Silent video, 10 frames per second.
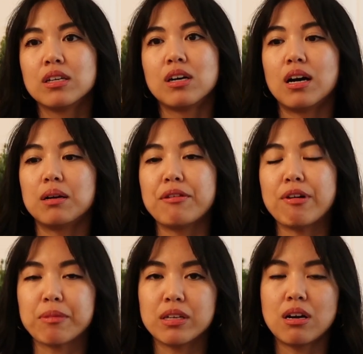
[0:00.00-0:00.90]
Uh, if
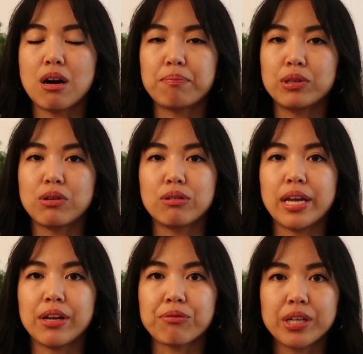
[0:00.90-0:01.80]
I'm gonna upload
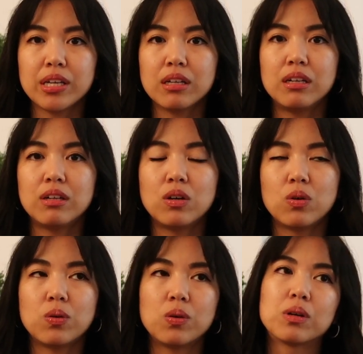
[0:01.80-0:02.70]
a reel
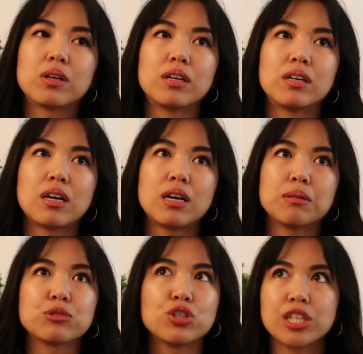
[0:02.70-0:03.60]
or
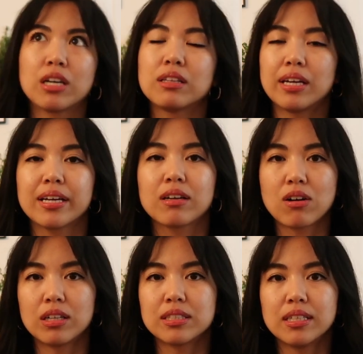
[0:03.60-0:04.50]
um, to share like
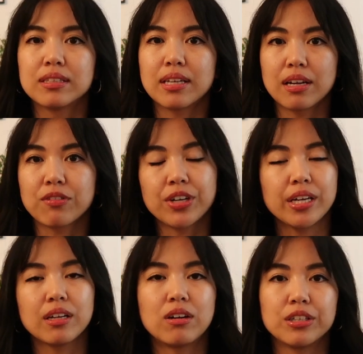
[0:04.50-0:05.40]
content that I've
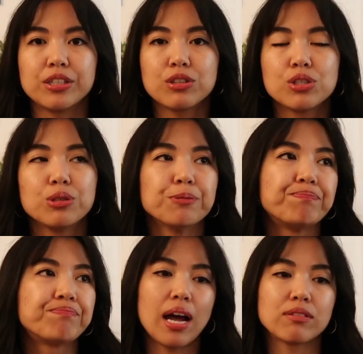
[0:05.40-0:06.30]
created on YouTube,
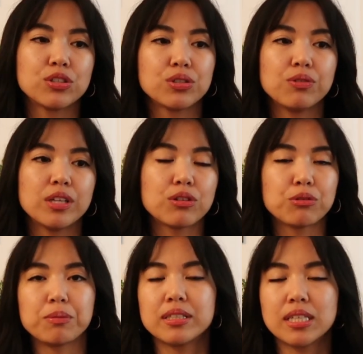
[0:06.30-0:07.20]
I had to do it through
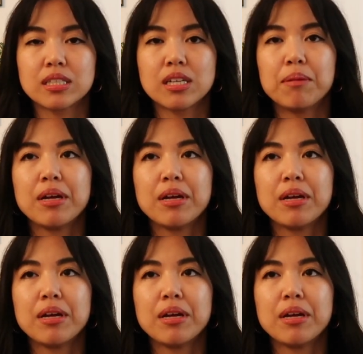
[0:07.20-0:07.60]
my desktop.